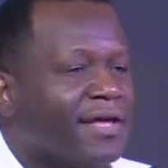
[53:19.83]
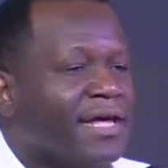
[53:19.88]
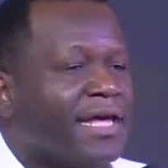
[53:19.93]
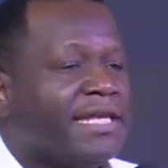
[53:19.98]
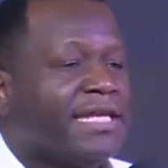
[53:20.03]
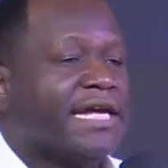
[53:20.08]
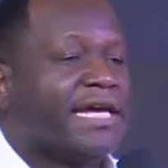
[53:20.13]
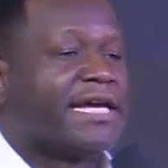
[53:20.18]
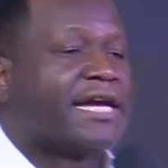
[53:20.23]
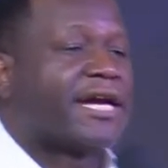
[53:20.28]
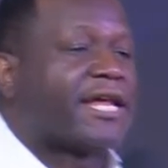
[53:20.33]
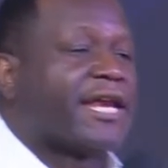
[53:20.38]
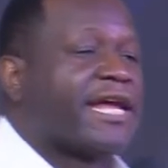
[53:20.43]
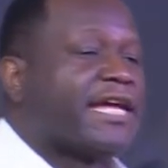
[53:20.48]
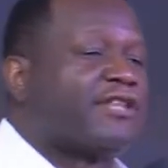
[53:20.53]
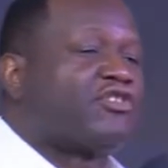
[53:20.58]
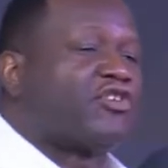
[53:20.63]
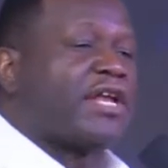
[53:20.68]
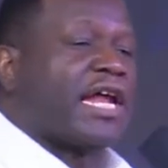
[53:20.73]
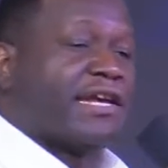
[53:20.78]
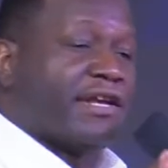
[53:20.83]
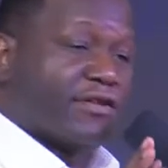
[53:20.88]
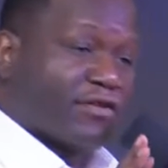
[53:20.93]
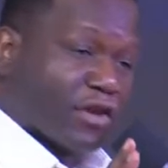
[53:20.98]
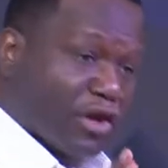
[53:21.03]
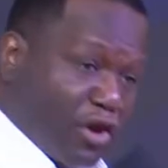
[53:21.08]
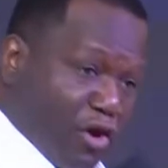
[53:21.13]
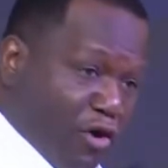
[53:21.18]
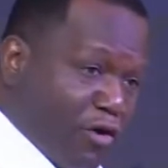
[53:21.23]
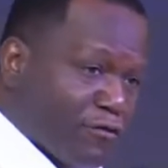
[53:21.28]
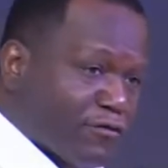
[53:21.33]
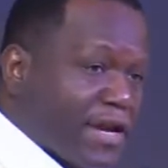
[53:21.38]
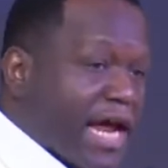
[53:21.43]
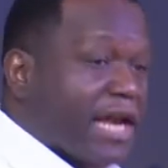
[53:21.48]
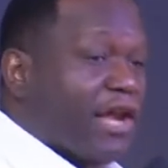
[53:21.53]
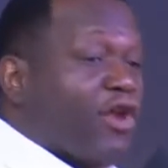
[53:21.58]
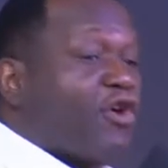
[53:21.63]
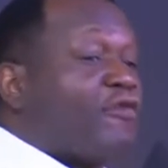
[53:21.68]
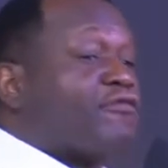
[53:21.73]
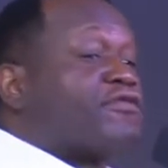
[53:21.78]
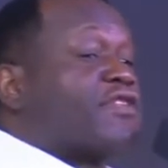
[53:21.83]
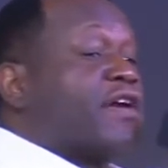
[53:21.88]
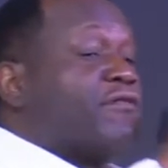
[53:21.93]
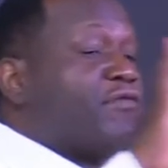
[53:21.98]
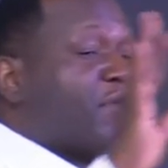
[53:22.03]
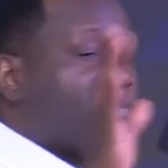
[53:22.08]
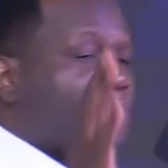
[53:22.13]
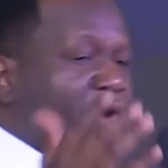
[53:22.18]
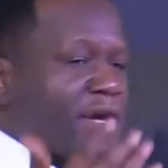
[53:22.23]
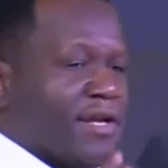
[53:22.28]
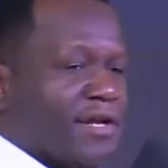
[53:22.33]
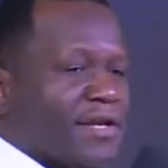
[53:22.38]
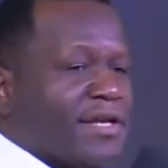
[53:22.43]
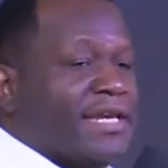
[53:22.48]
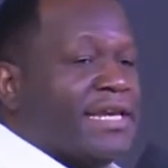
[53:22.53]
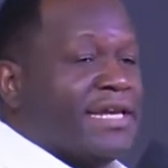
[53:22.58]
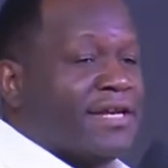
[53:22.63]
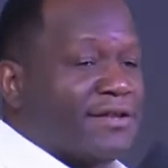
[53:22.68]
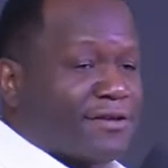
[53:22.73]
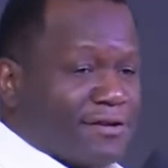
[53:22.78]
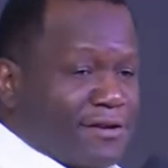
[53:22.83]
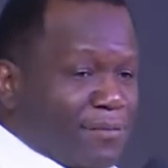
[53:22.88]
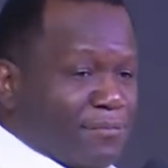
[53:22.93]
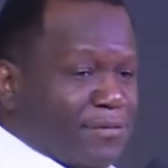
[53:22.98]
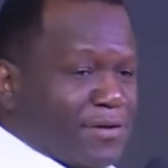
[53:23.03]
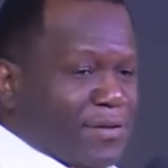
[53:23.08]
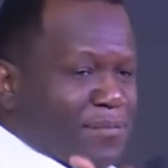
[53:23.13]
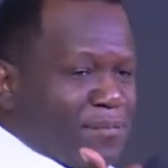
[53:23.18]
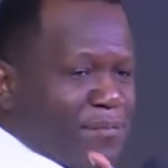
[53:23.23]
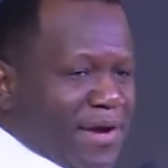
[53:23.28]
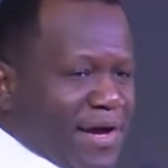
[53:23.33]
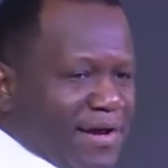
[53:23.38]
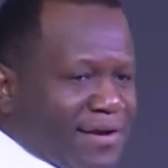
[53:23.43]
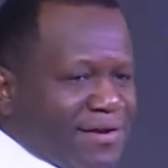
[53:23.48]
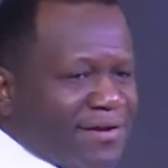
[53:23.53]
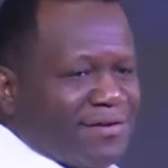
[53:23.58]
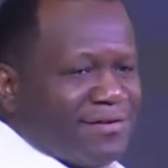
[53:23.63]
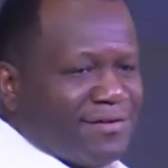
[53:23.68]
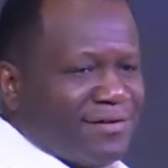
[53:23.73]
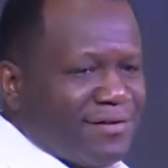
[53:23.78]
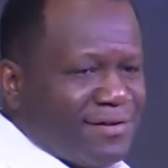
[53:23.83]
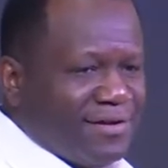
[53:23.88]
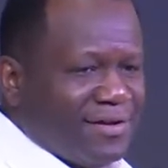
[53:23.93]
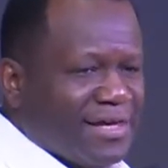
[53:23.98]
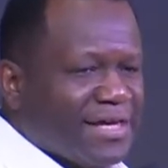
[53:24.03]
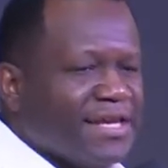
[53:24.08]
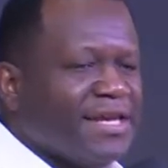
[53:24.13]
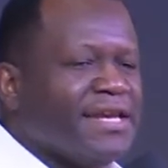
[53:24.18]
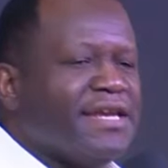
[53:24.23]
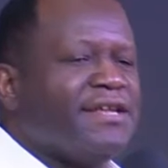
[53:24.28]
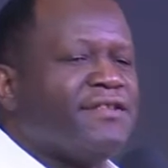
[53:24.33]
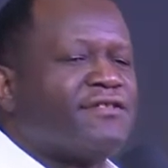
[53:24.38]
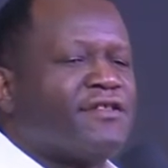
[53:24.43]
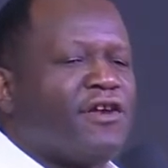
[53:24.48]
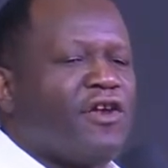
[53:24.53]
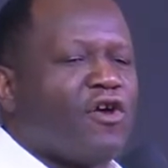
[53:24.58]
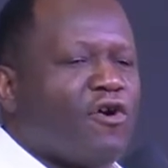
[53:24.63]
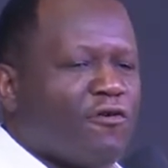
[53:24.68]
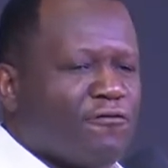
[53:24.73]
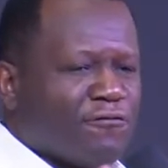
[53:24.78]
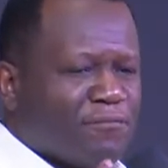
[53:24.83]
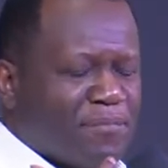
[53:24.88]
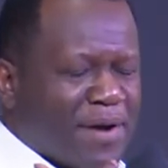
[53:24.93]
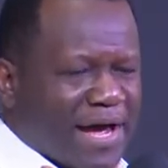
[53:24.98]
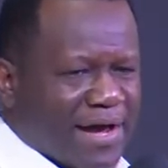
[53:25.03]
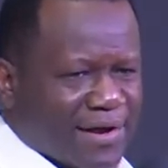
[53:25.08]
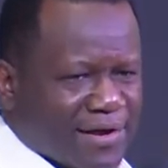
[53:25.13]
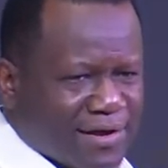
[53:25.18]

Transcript: The Creator that is love, that loves everybody, needs something back. He needs love back.